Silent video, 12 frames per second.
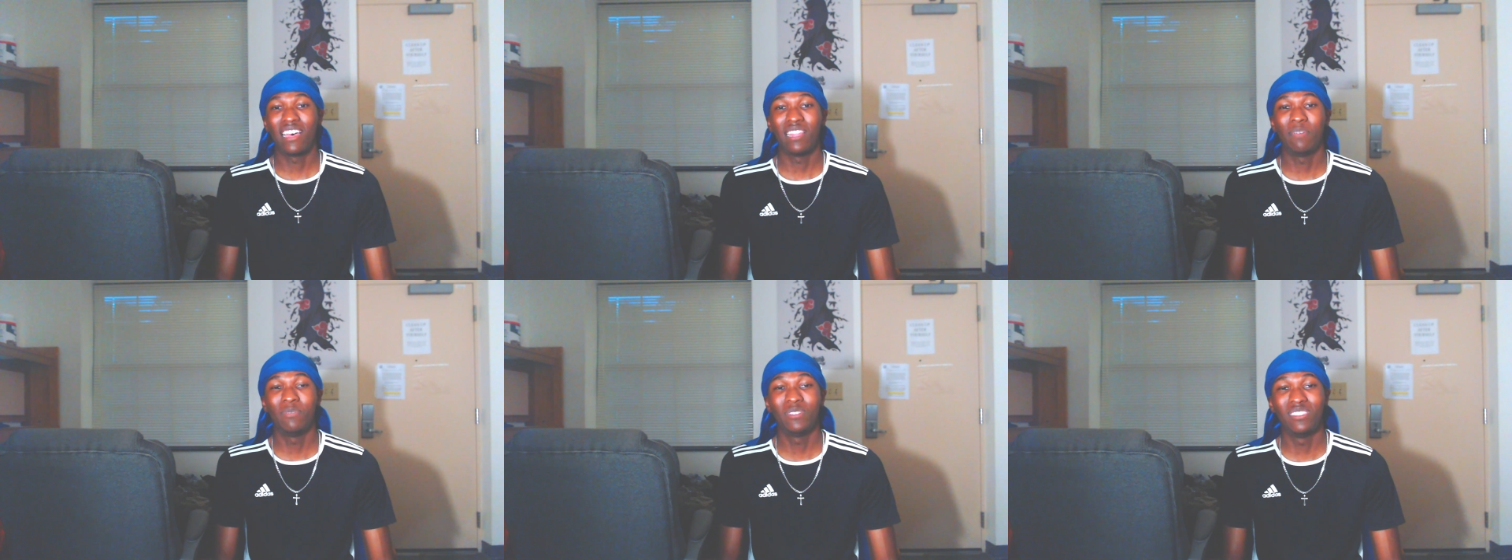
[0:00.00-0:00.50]

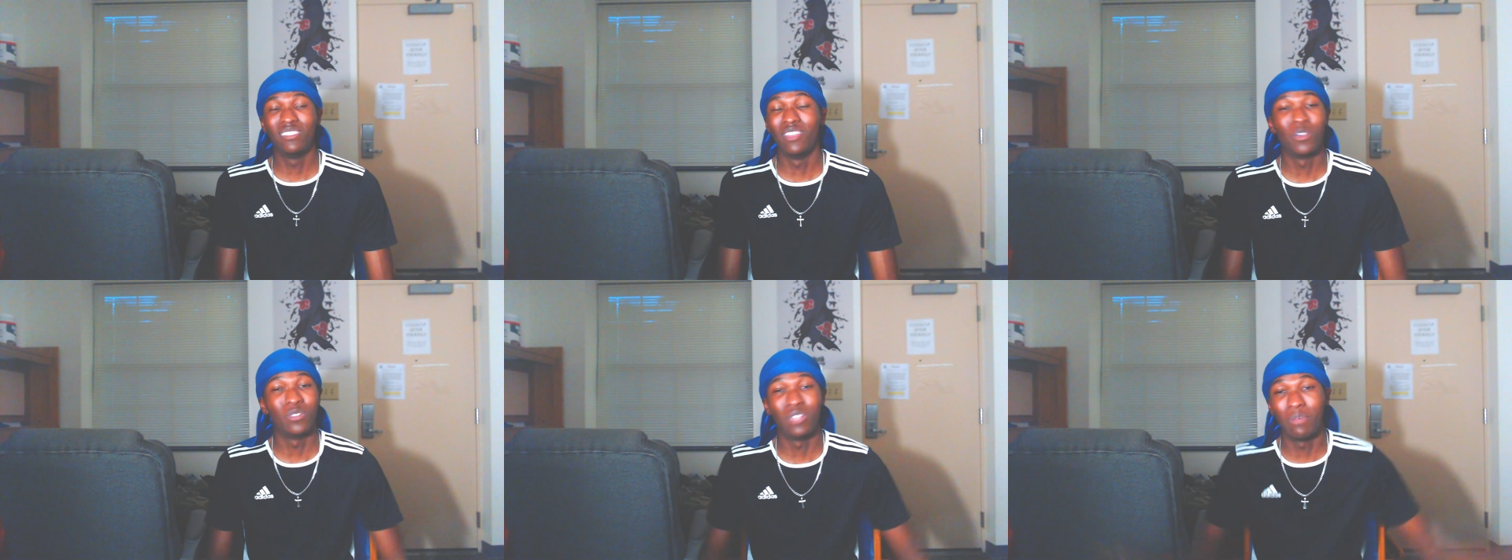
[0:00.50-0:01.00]
Let me
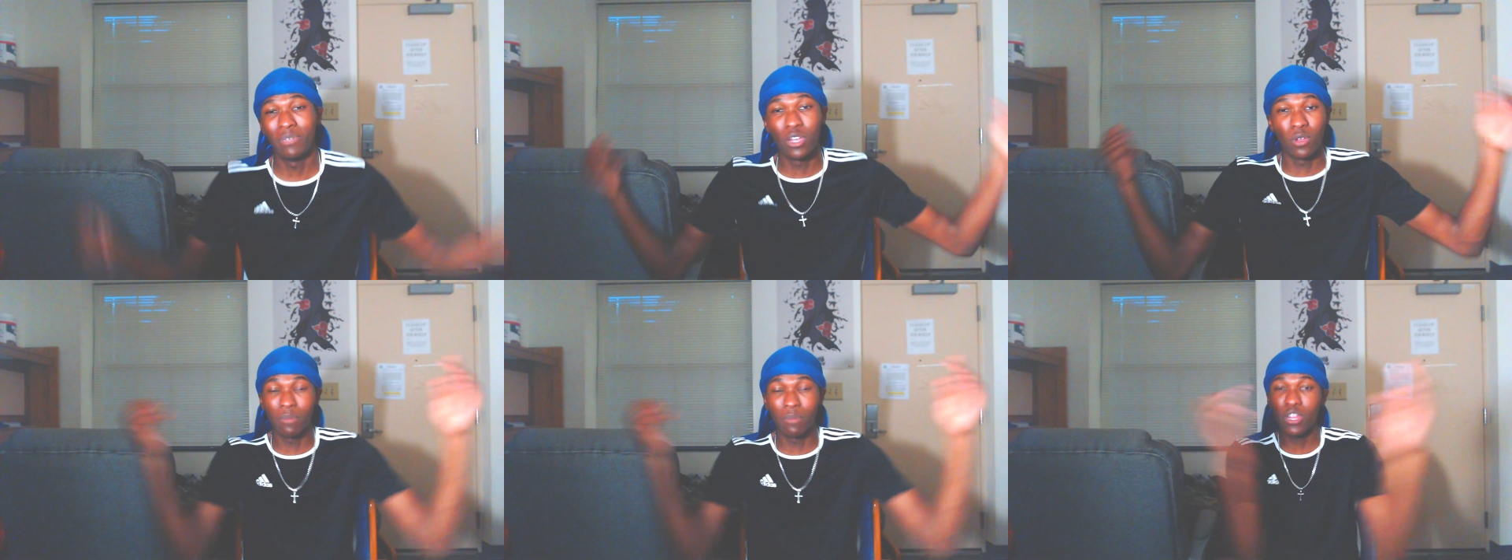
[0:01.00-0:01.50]

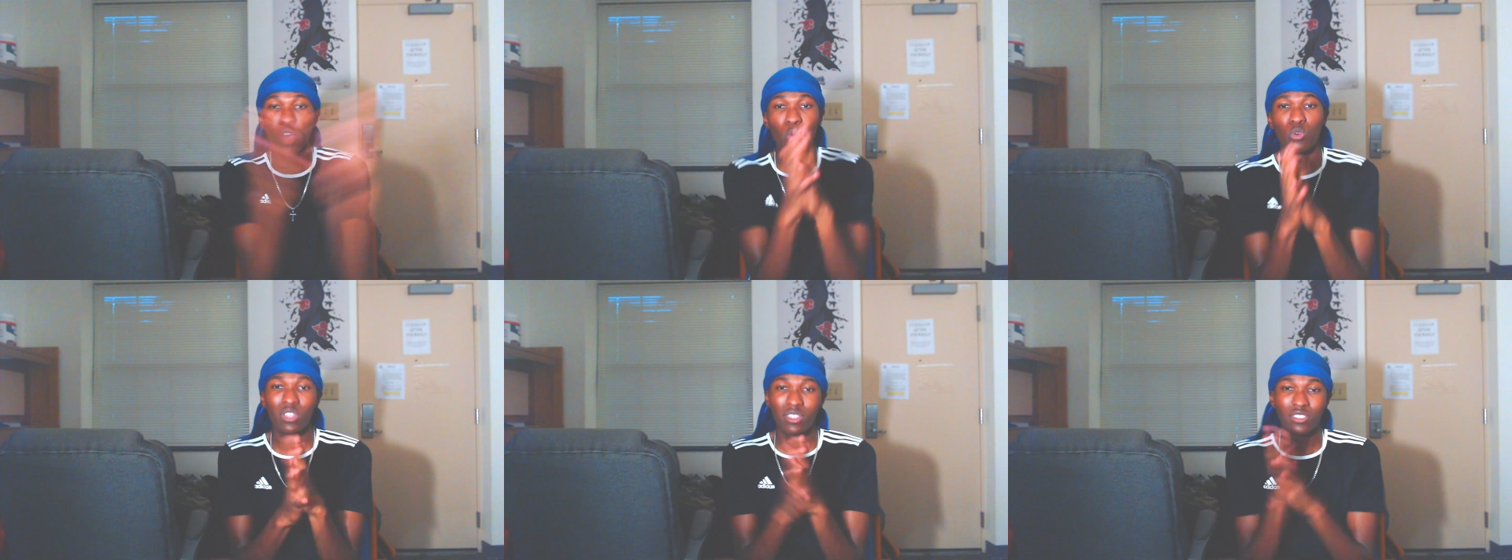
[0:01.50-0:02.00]
know.
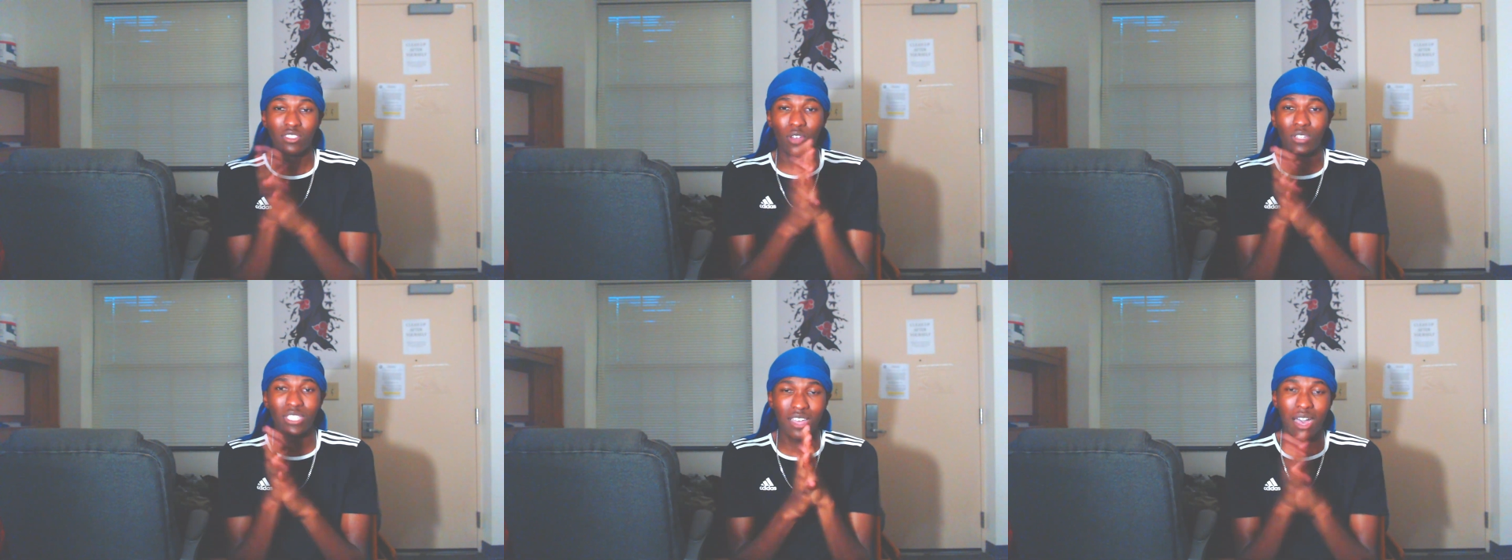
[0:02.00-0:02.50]

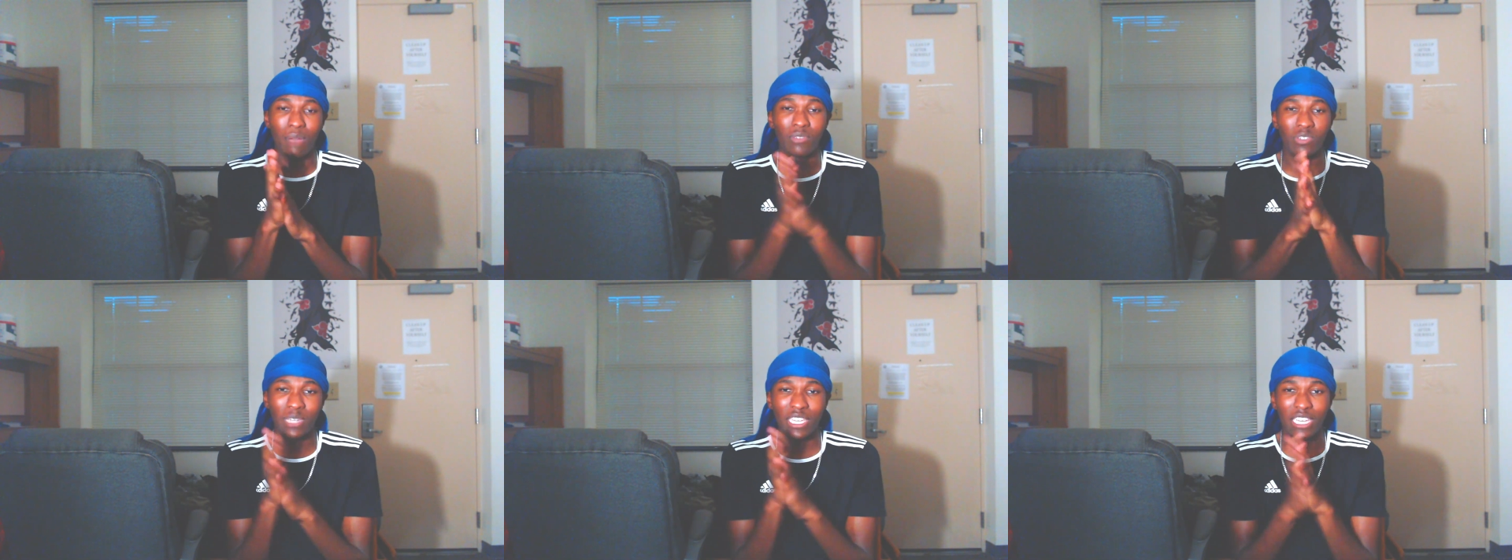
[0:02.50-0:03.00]
Talk in the
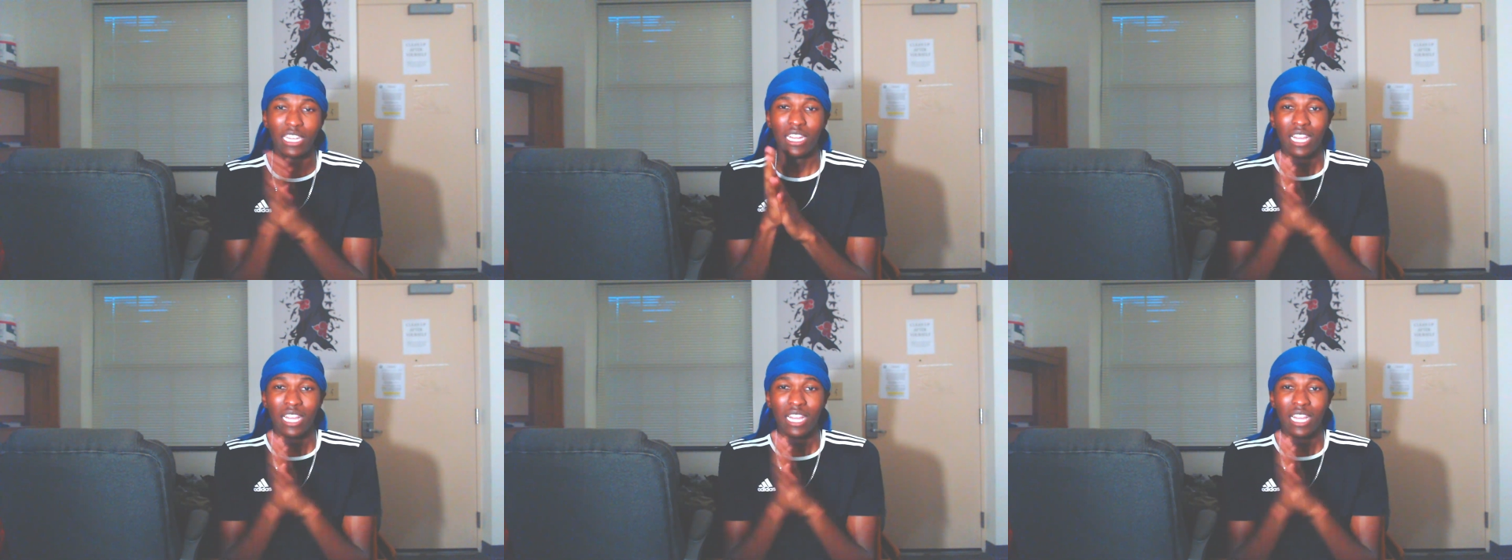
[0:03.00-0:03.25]
comments, man.